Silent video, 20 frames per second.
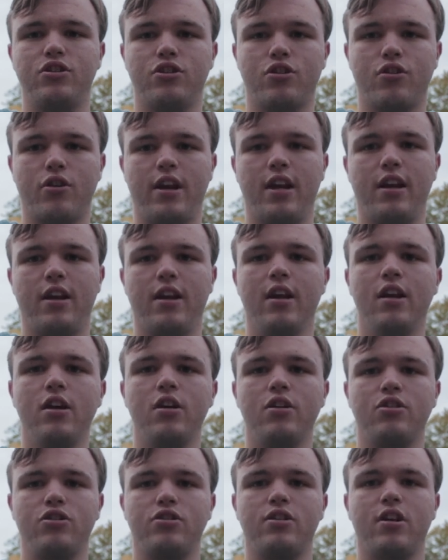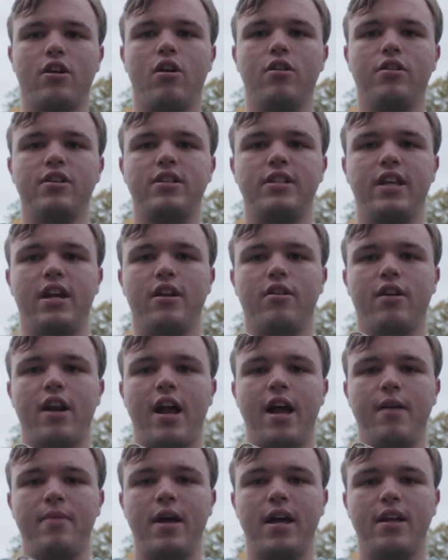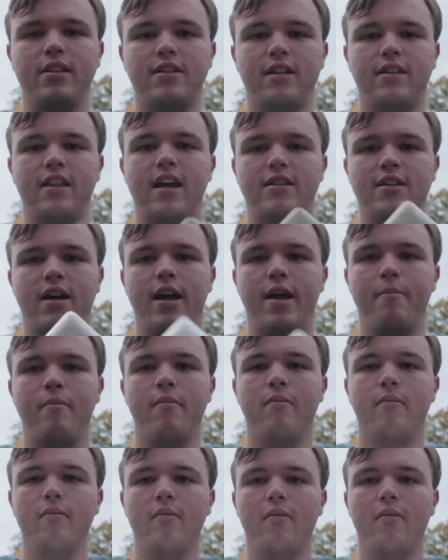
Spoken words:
screen, just like all the standard iPads at that time.